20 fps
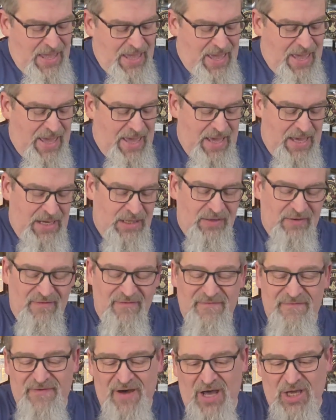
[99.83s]
And
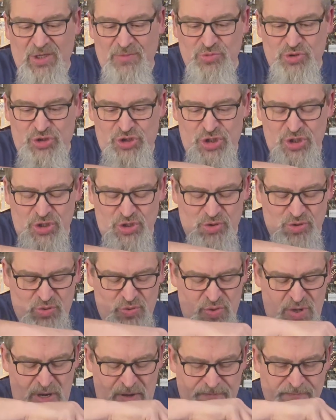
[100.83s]
Volume
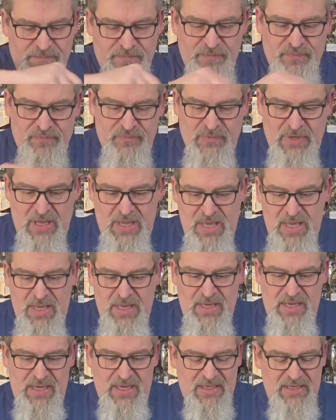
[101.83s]
2
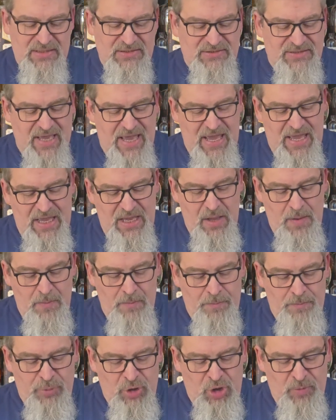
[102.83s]
is a
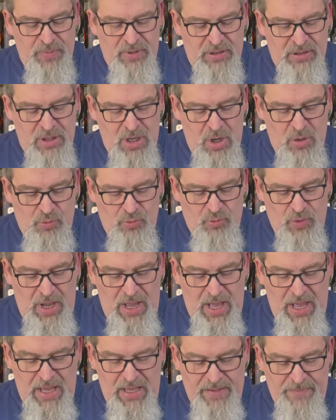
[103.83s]
bourbon
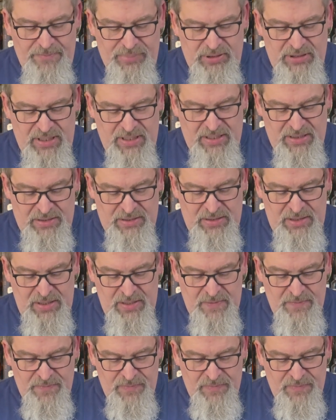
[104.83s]
rye blend